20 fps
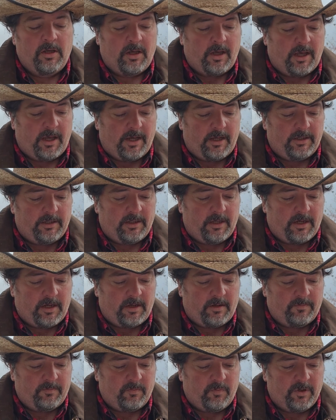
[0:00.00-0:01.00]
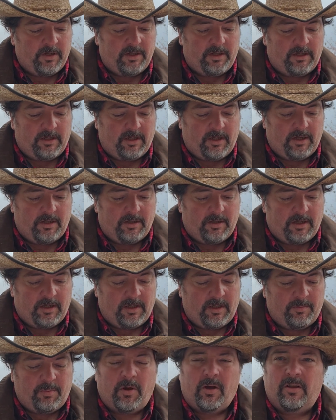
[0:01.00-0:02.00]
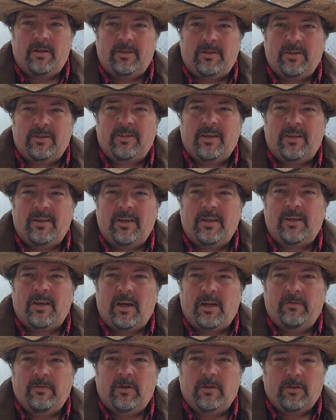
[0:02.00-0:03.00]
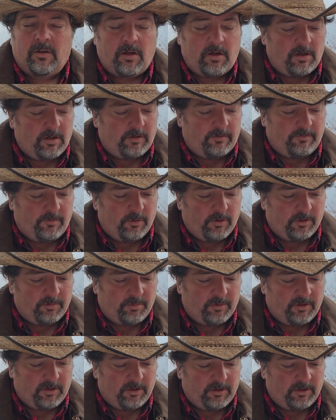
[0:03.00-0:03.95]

And we need to get the politics, I think, out of our law enforcement.